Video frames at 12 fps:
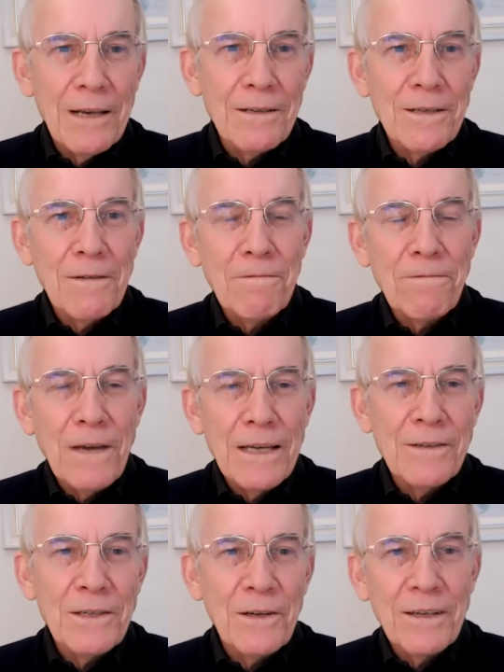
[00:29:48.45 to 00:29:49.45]
It's some
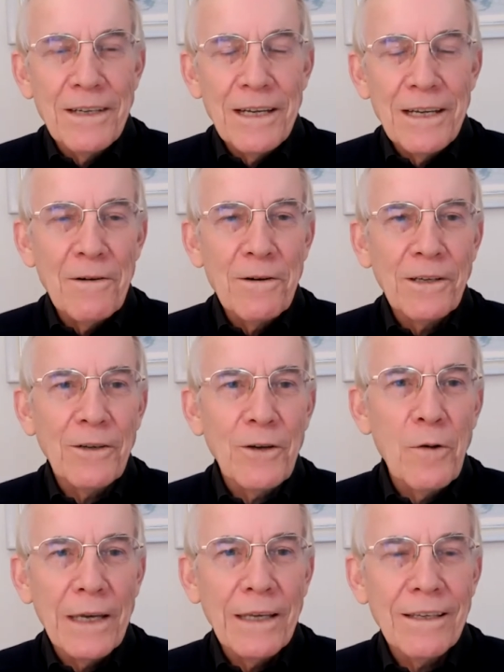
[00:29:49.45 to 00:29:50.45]
fancy idea in a
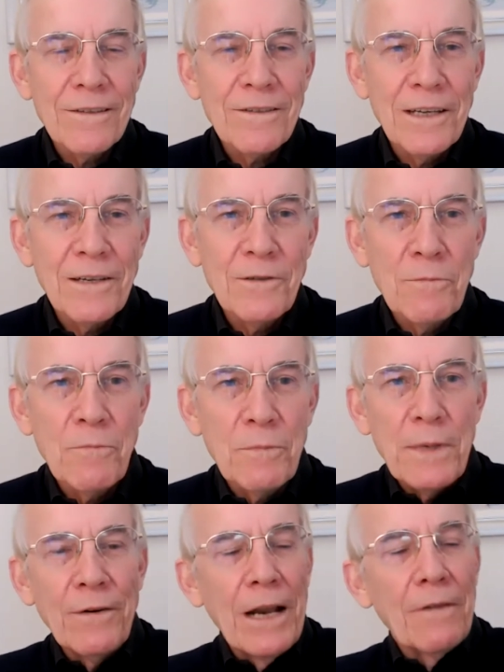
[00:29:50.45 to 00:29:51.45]
comic that said, it would
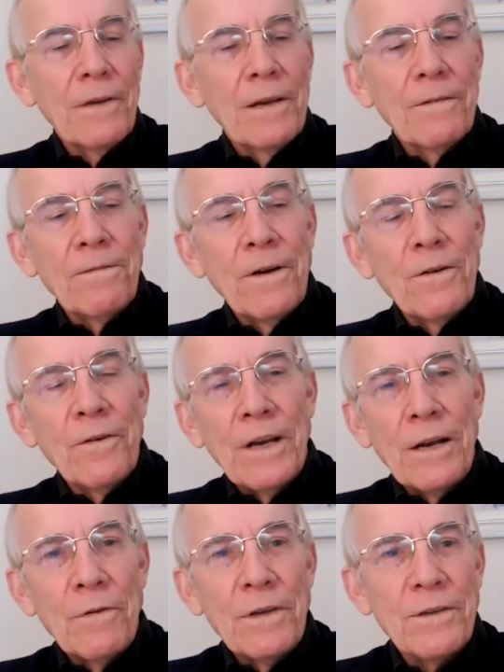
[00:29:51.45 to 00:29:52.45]
be great if we had a phone on
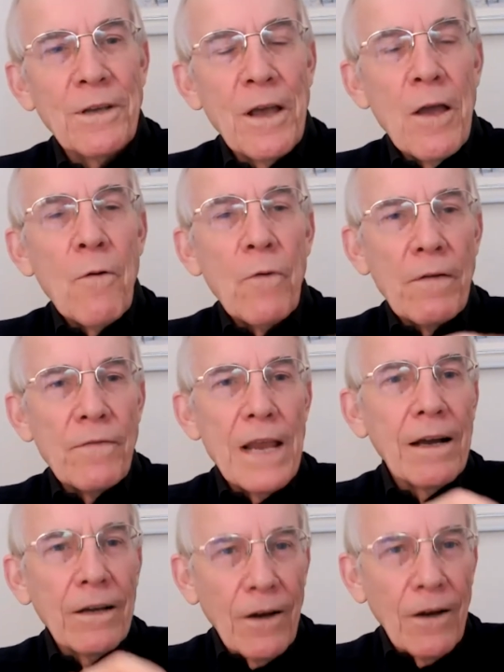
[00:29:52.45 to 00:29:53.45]
our wrist. We've
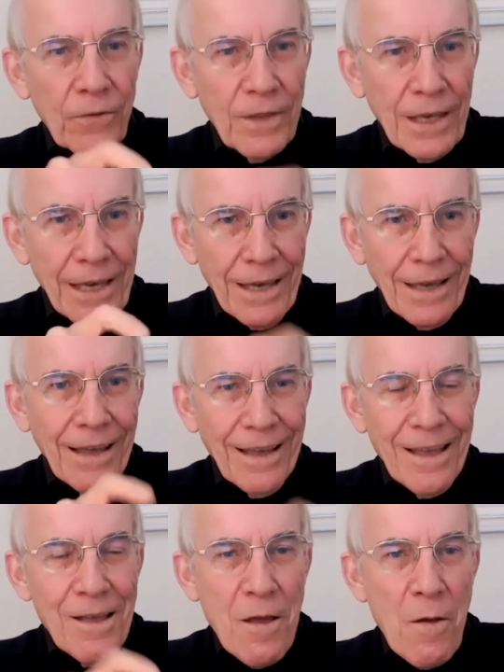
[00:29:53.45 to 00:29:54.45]
now got there.
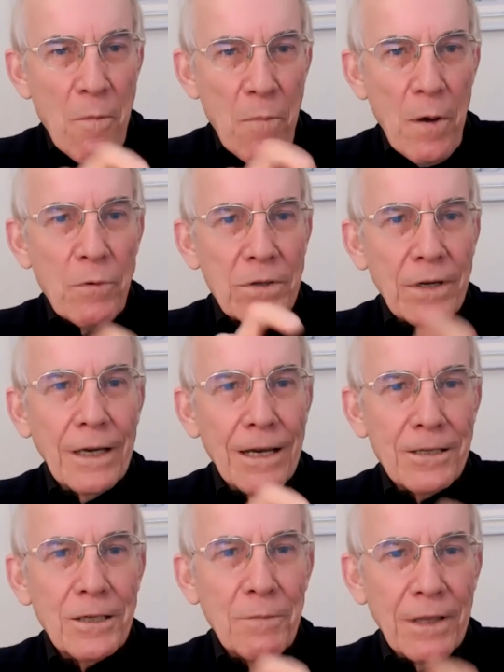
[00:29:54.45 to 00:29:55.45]
But it was a
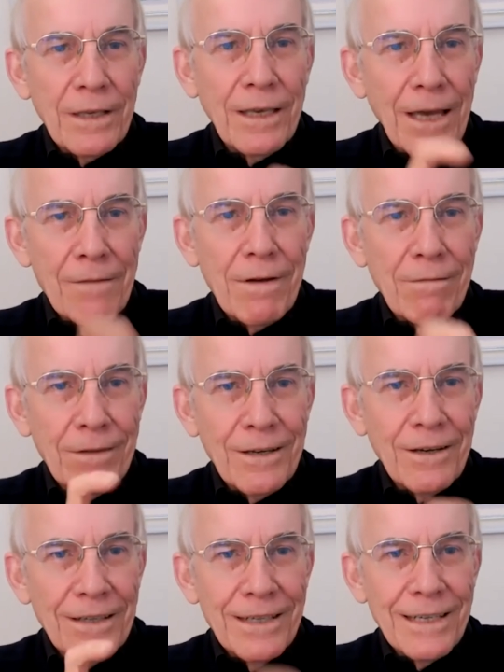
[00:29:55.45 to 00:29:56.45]
customer that came up with the
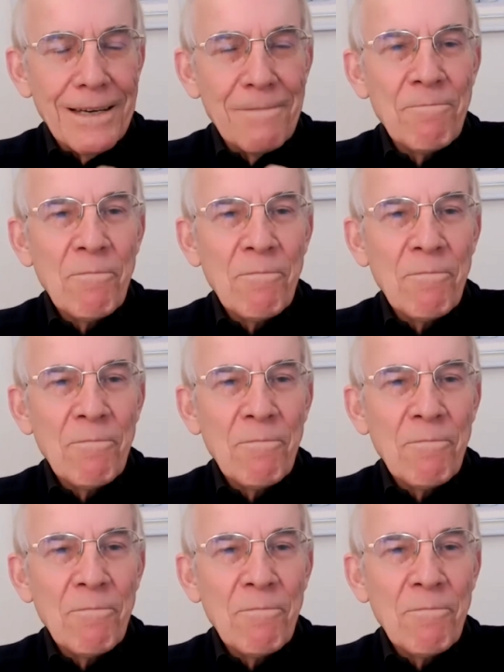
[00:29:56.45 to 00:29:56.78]
idea.